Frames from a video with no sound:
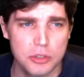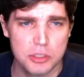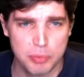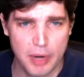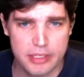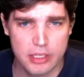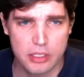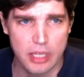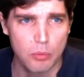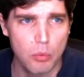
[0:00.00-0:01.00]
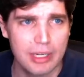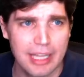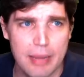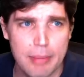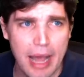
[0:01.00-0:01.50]
year's presents and what
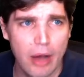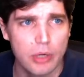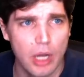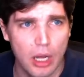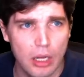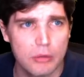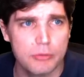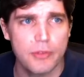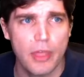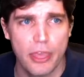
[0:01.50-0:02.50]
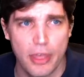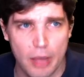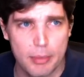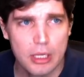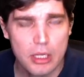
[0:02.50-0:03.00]
came out of
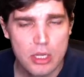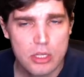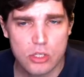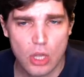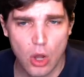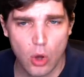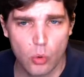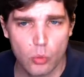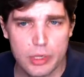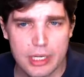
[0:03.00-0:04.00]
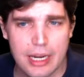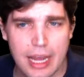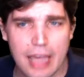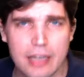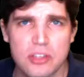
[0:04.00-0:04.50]
them. So we can
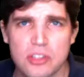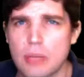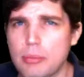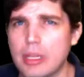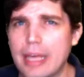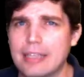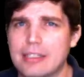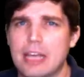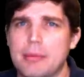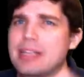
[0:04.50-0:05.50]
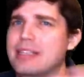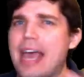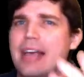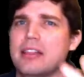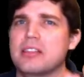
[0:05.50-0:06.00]
kind of similar, like it's not gonna be
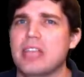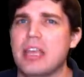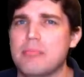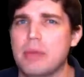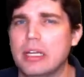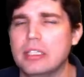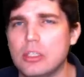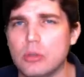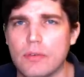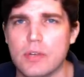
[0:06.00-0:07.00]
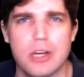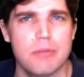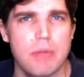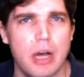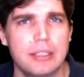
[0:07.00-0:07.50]
exactly the same, but year over year
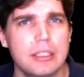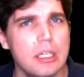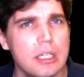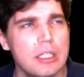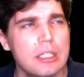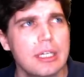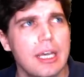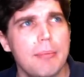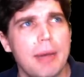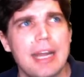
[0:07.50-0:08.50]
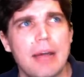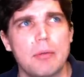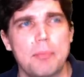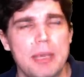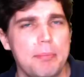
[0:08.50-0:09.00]
MUT, it might not
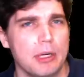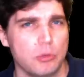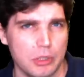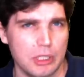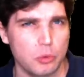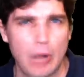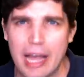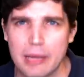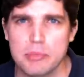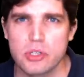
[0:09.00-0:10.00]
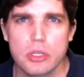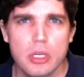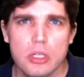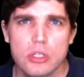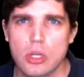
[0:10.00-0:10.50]
repeat, but it really rhymes.
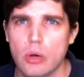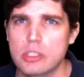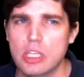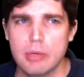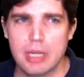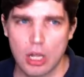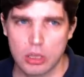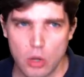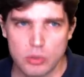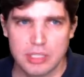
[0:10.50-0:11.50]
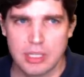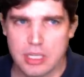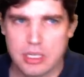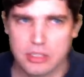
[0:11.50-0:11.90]
So it's gonna be close to these